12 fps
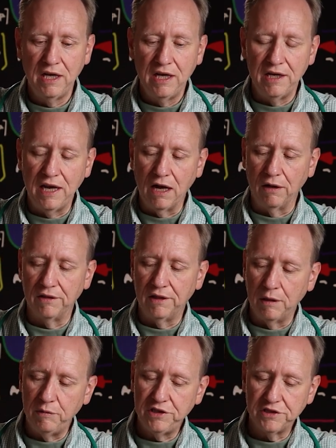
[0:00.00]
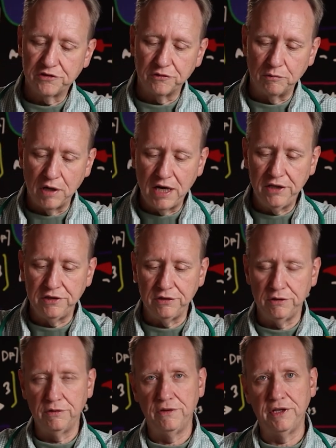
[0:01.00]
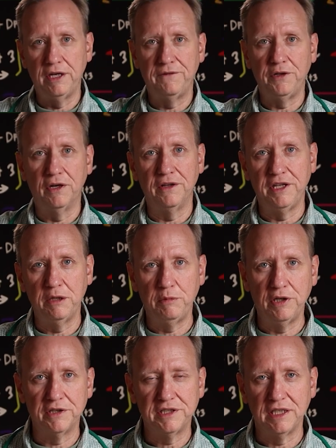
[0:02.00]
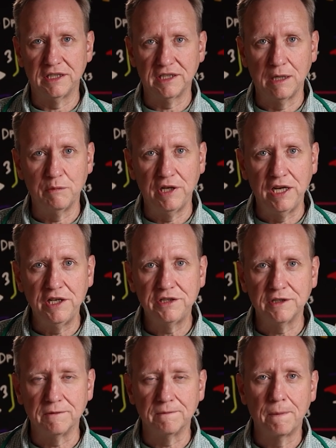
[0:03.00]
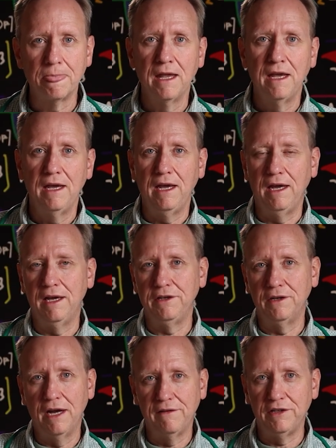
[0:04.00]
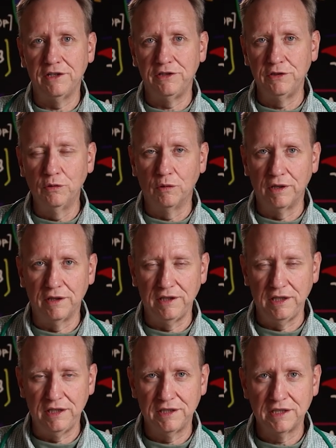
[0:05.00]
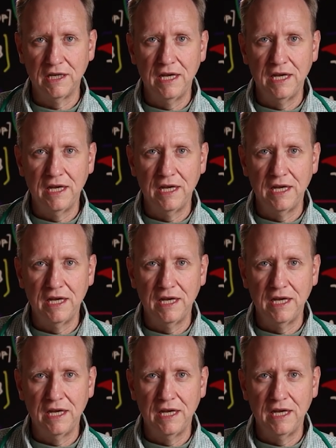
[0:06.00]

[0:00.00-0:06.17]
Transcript: Now, let me just remind you that if you're on the NBRC examination and you're having to do one of these,